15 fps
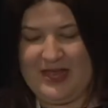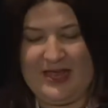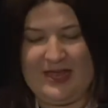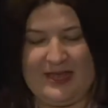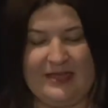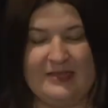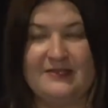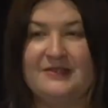
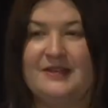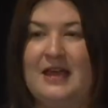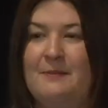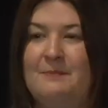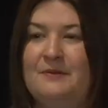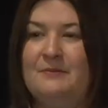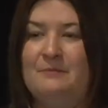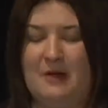Is an
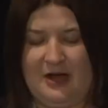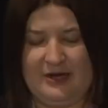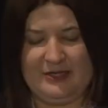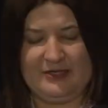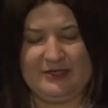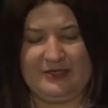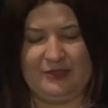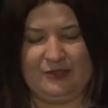app a
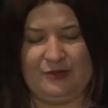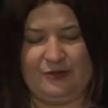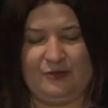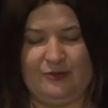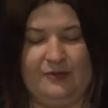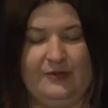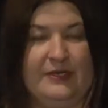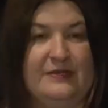marketing
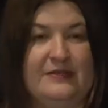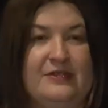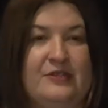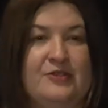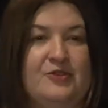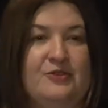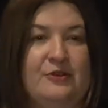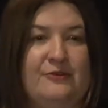tool? Is it a
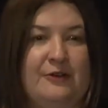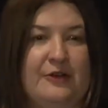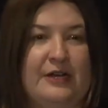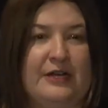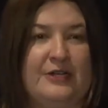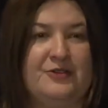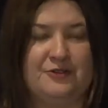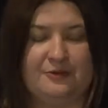tool for cultural